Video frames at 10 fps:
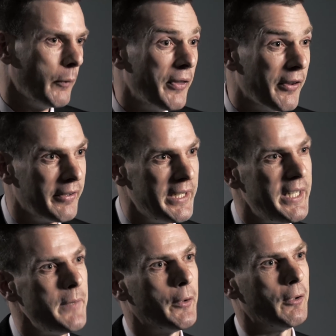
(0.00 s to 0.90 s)
With the
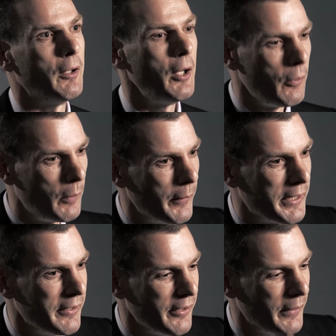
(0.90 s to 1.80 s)
3D model, what we
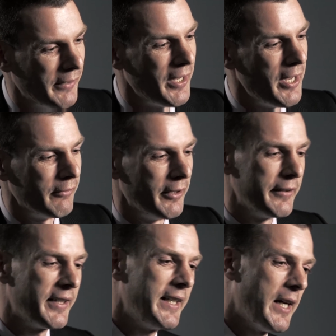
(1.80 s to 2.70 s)
can do is
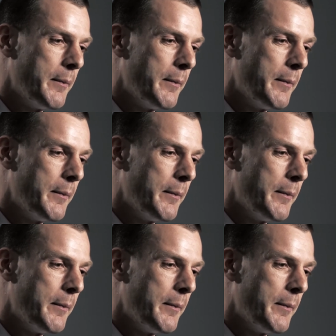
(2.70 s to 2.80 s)
rotate